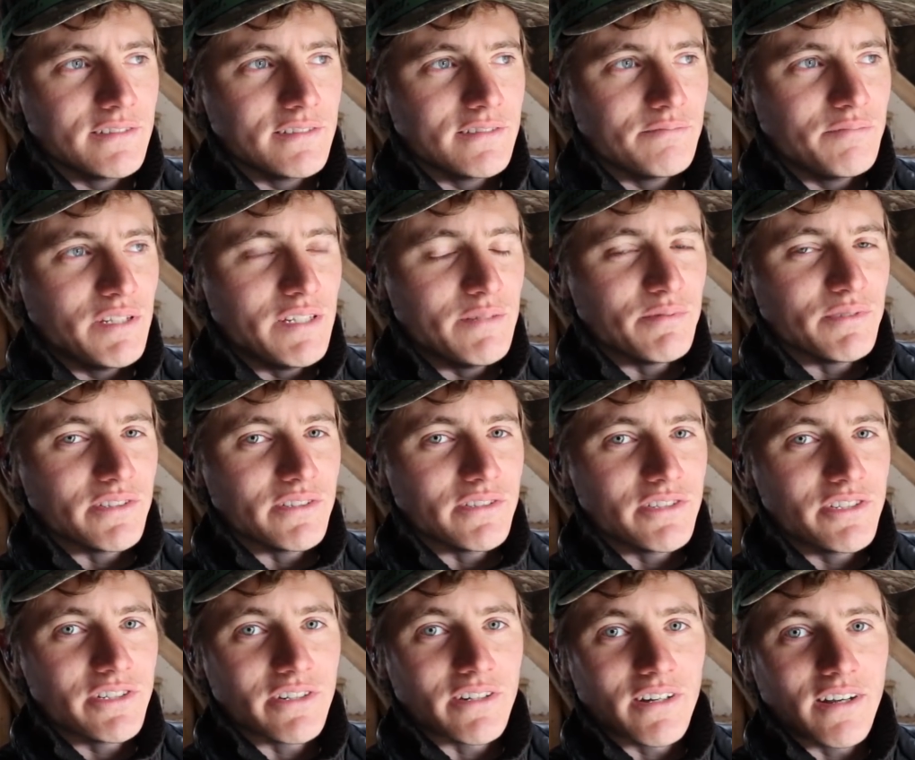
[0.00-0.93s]
People are
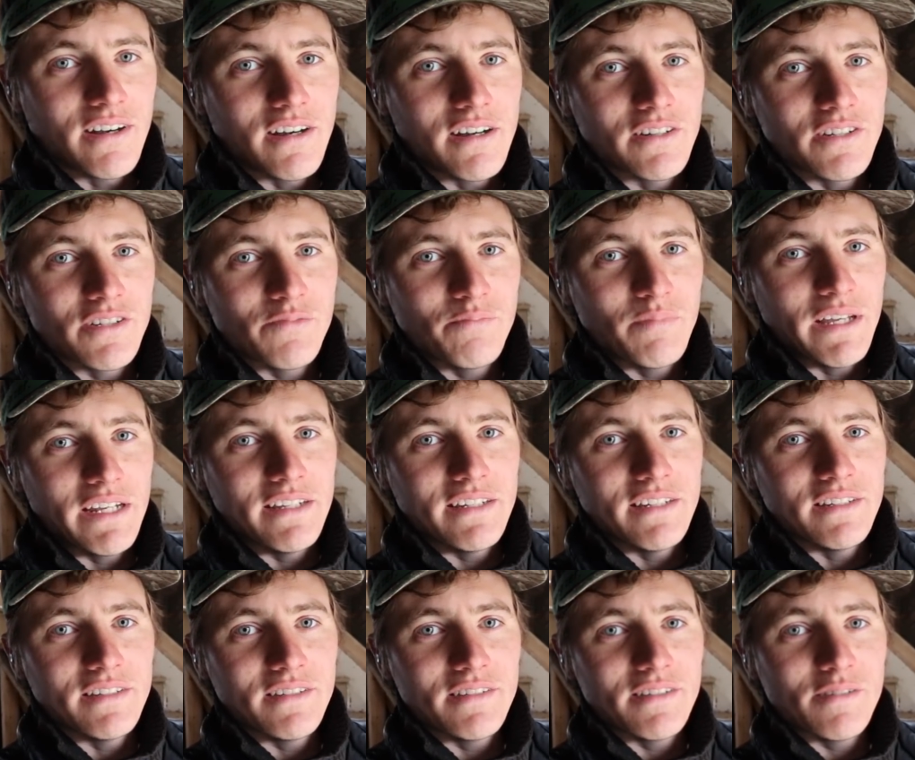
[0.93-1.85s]

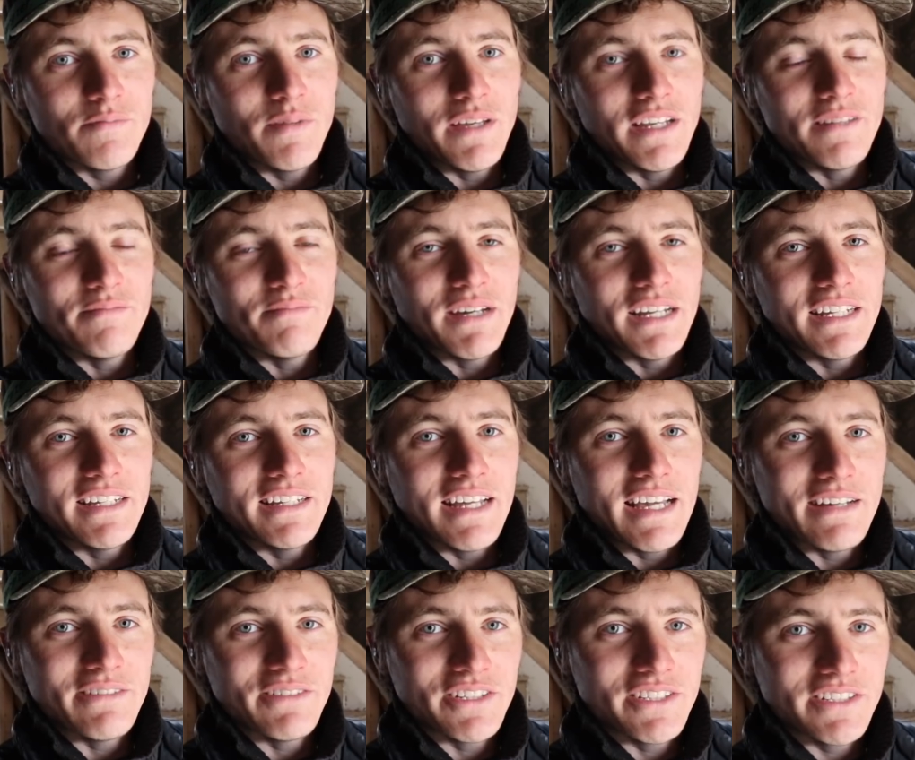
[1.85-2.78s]
spending money to
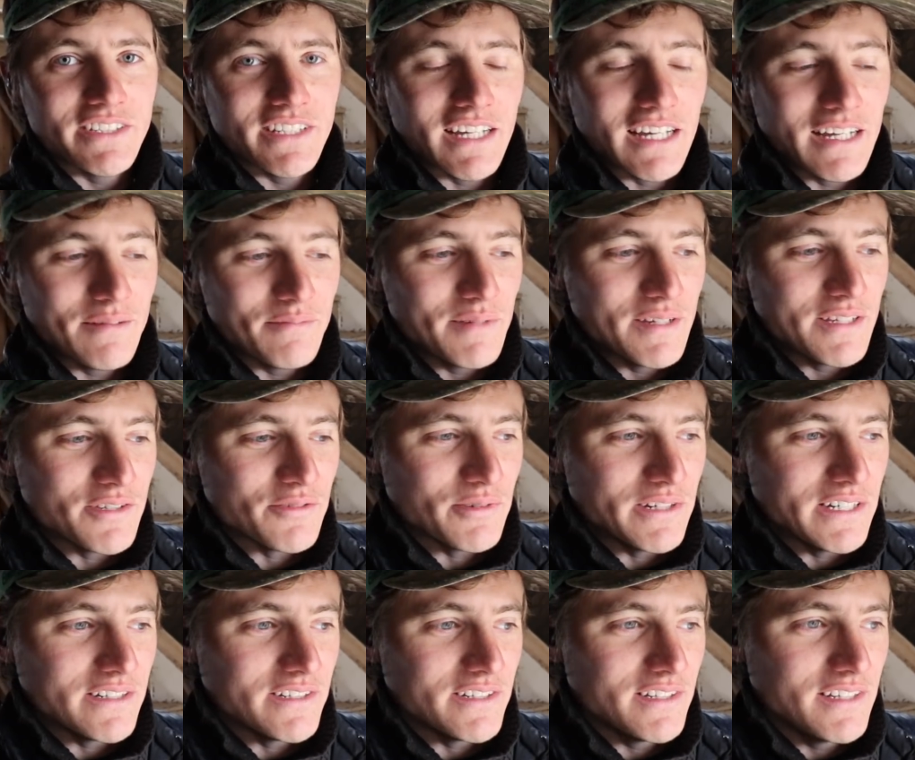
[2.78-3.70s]
have a good time as
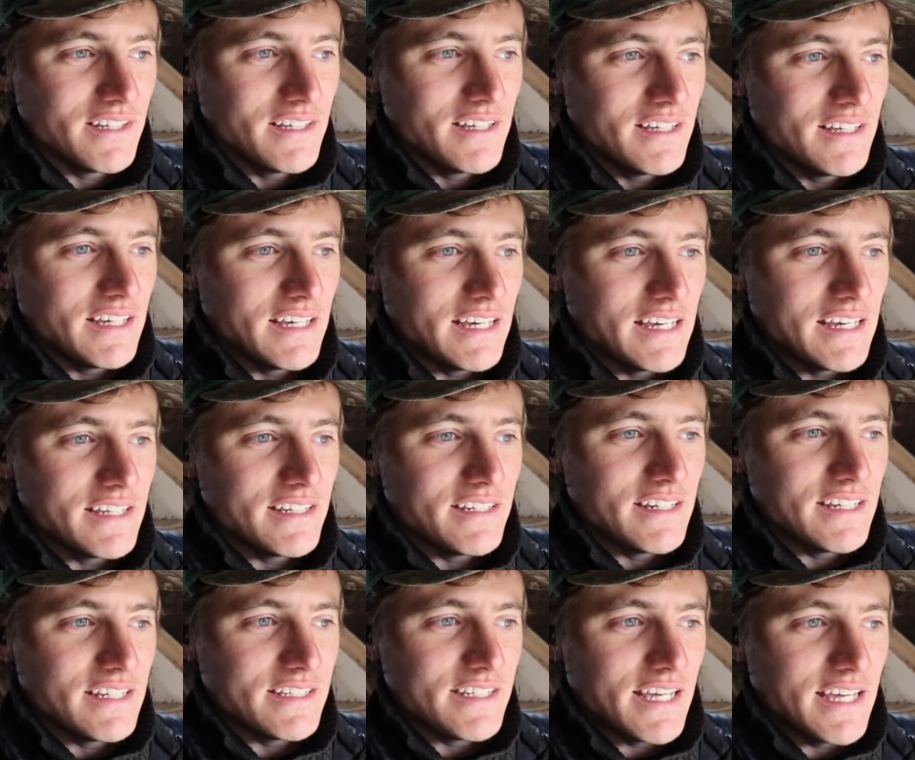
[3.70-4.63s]
well,
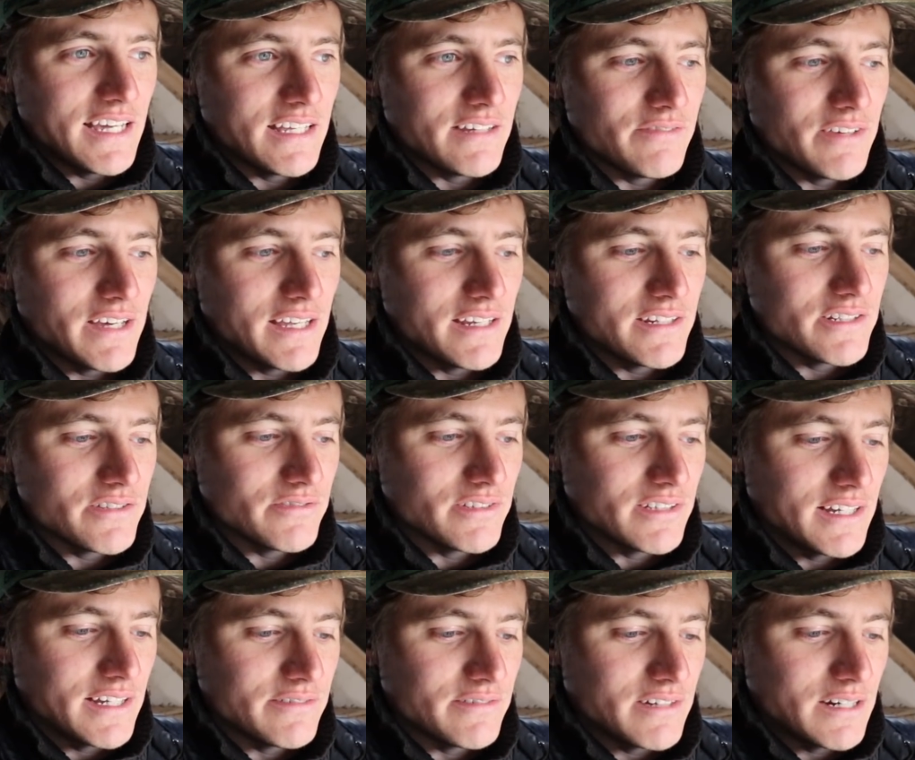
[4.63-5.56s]
and taking advantage of a
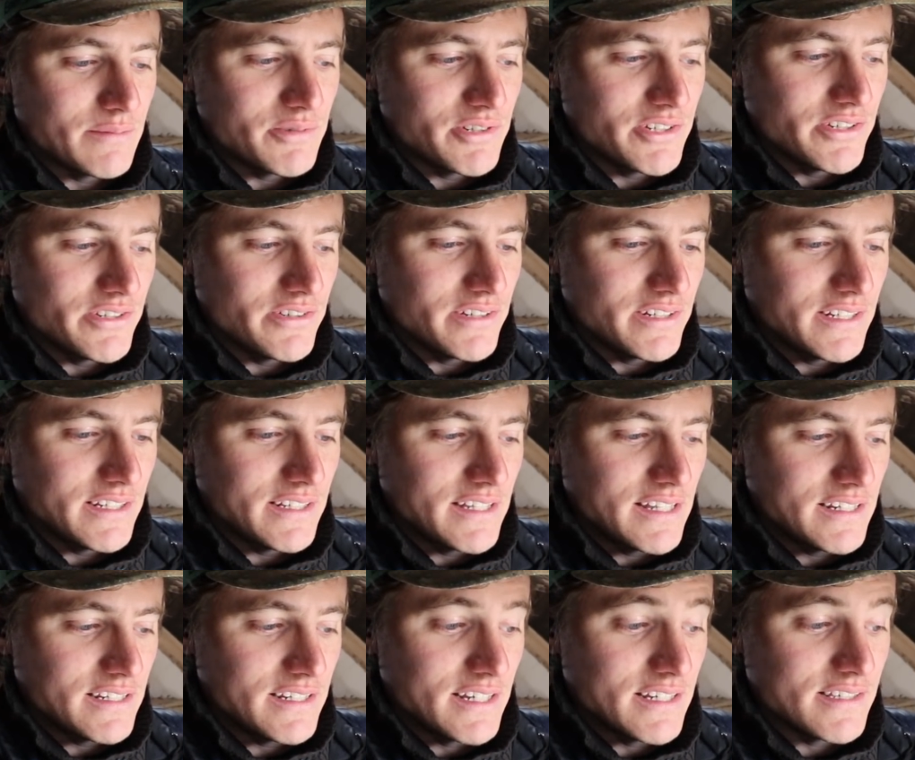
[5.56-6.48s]
lot of opportunity
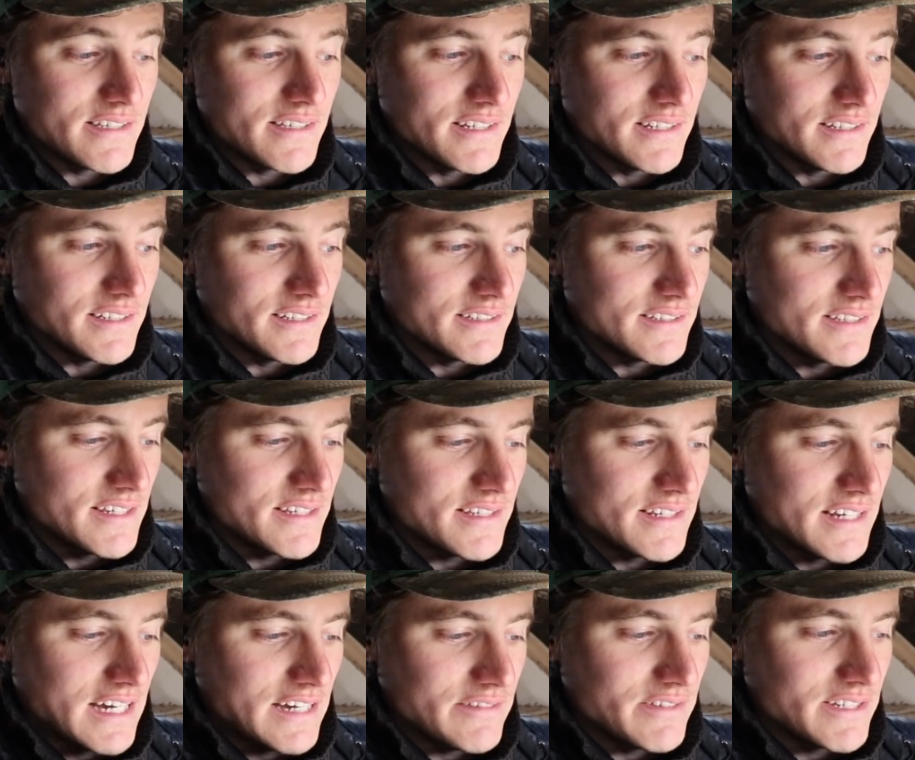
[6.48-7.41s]
that does still
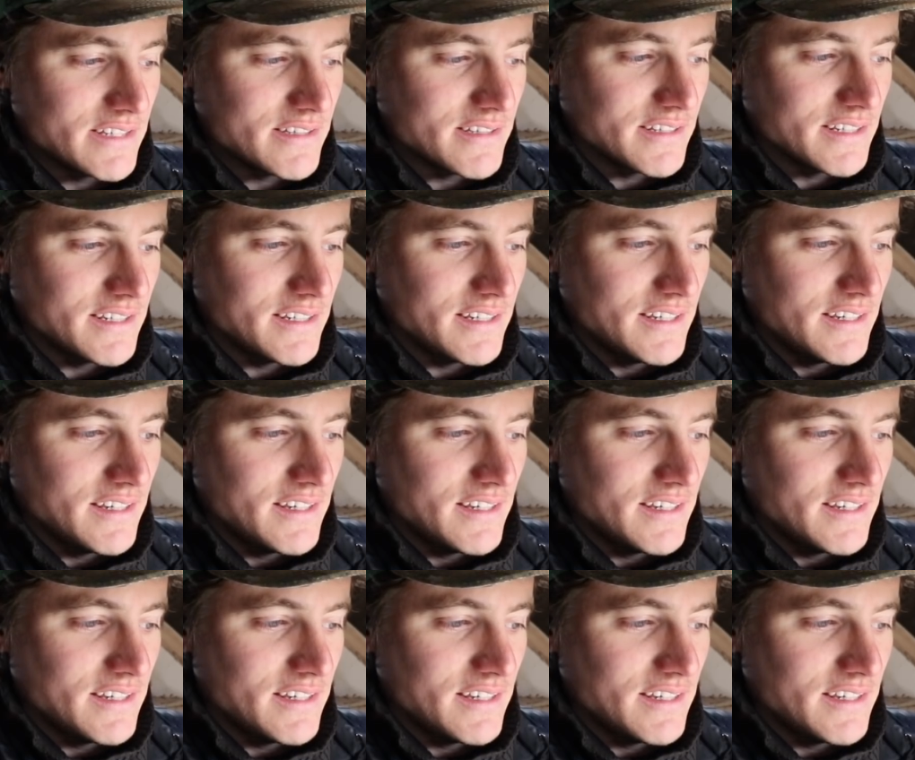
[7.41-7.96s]
exist, obviously.